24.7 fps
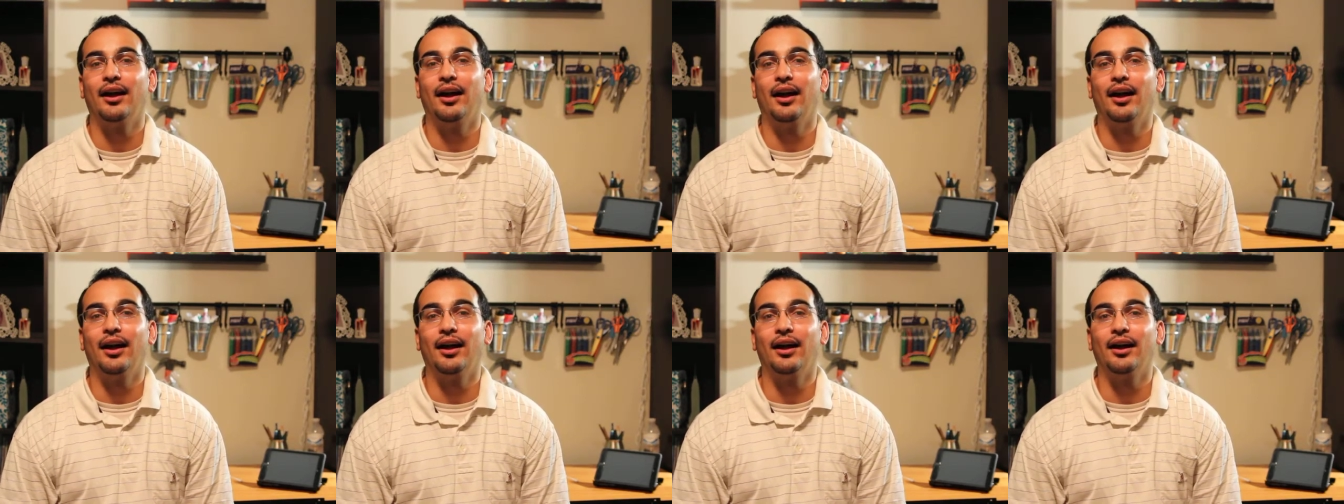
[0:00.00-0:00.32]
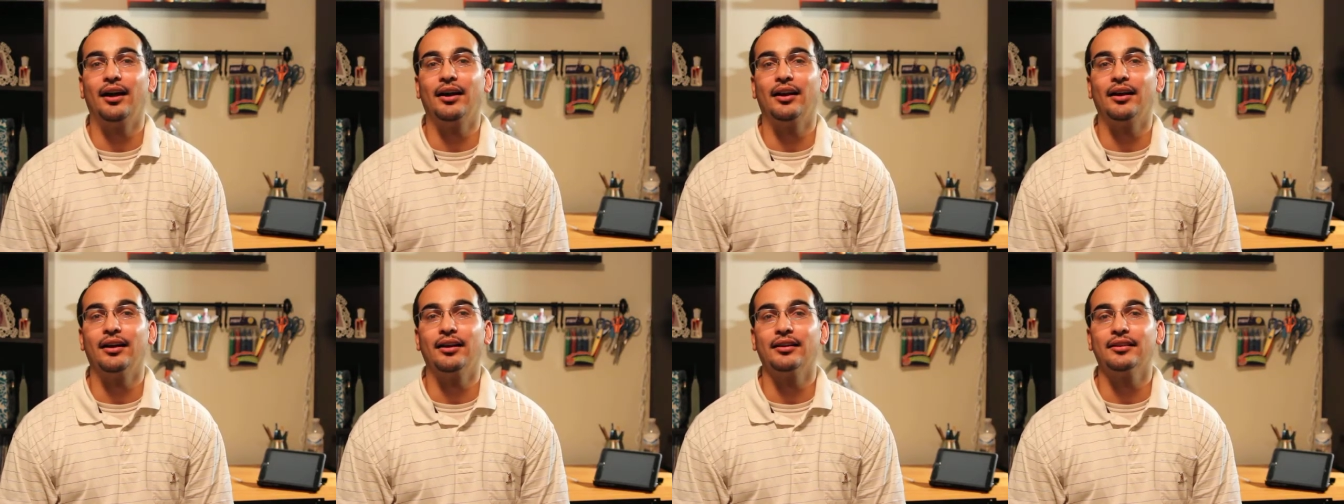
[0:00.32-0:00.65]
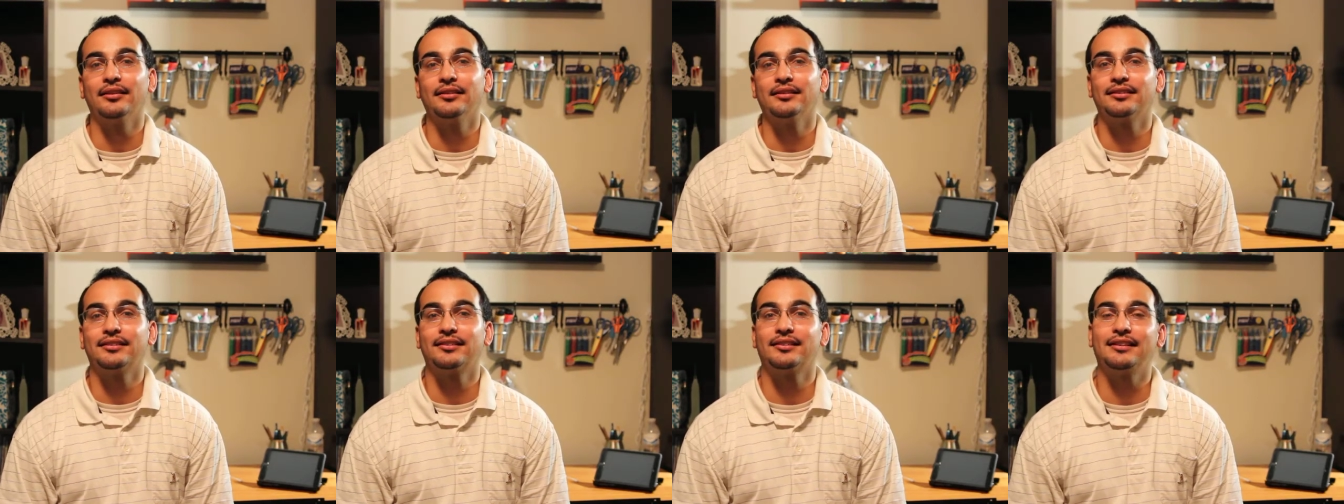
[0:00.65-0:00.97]
uh,
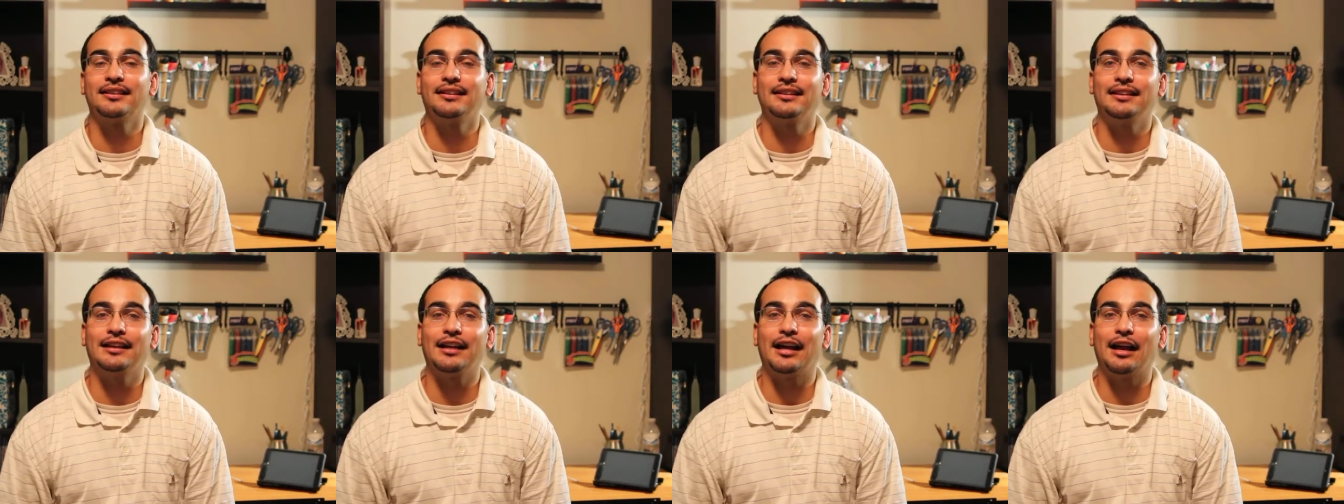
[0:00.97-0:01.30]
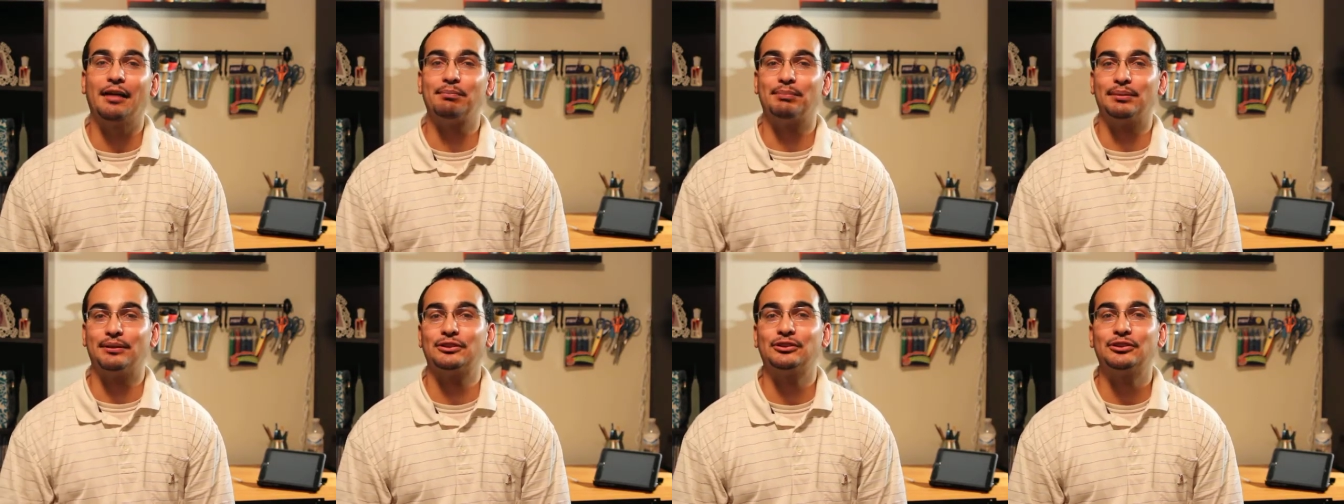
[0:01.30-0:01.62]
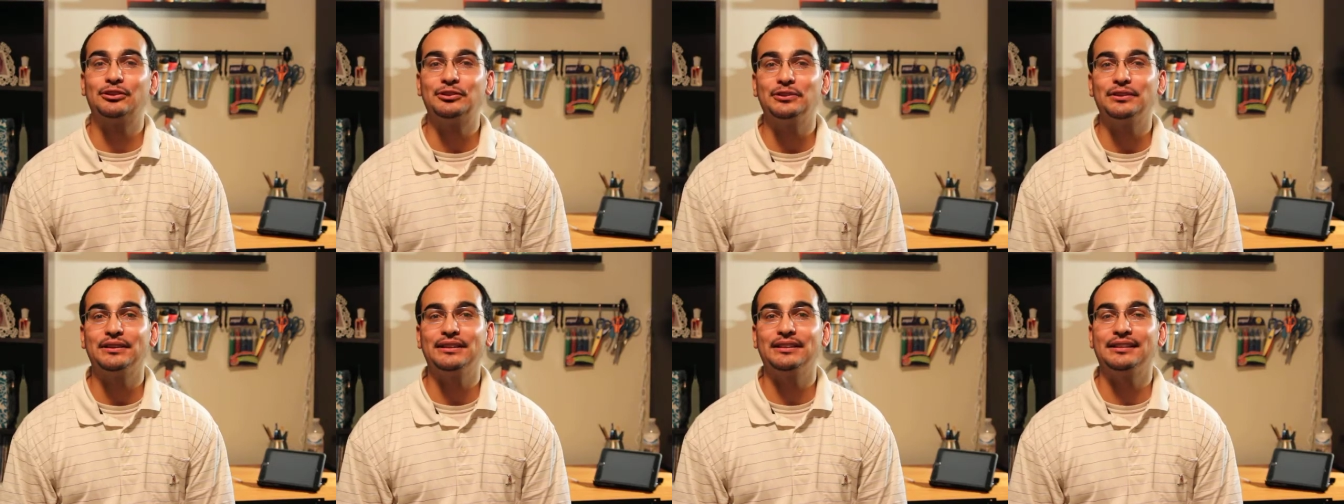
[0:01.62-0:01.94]
see the
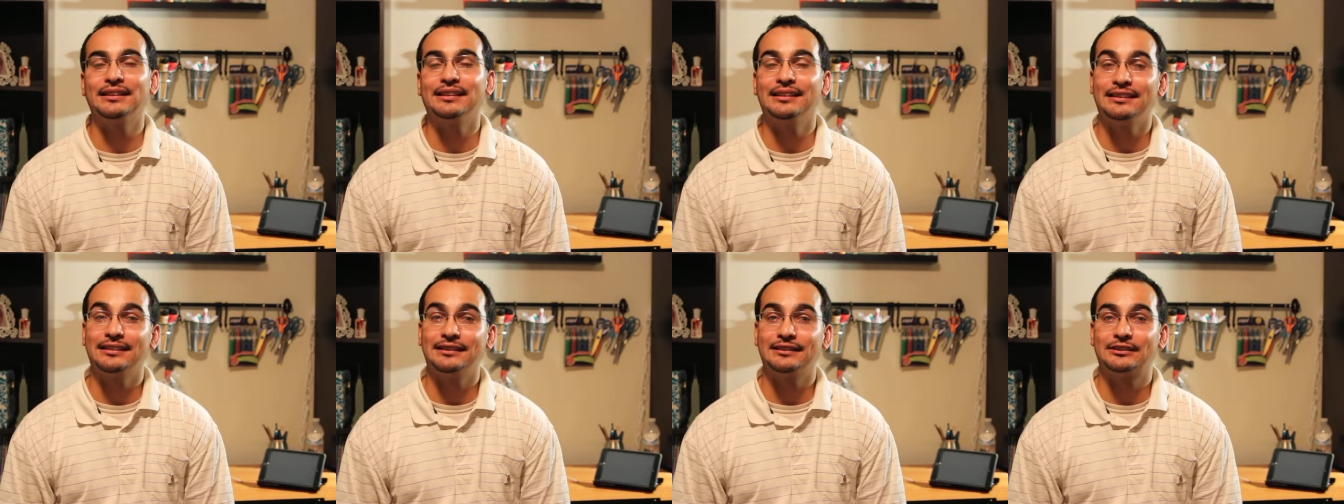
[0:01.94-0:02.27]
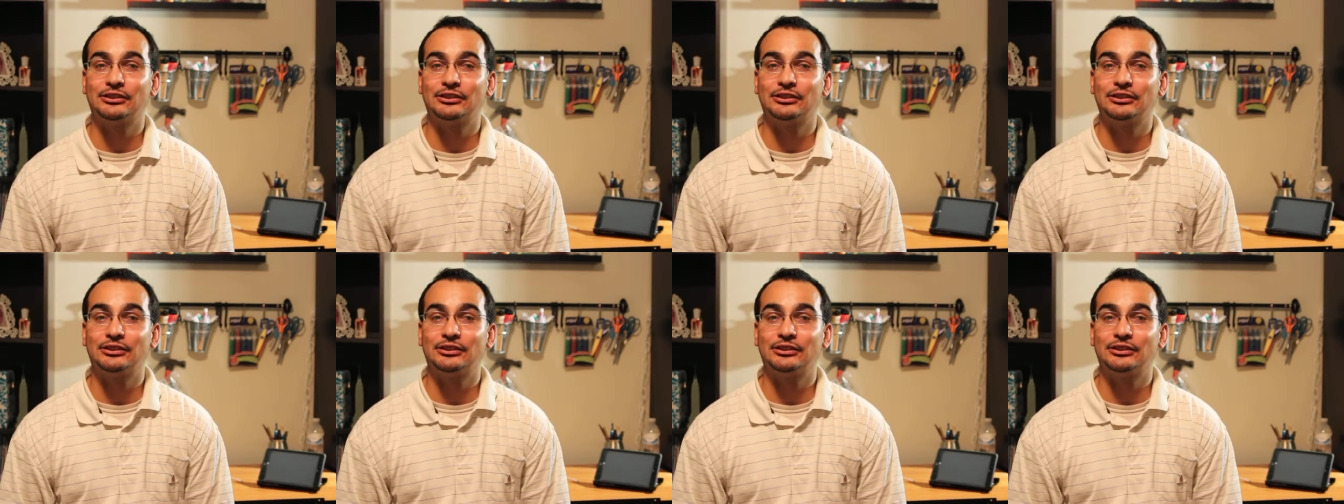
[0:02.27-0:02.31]
opportunity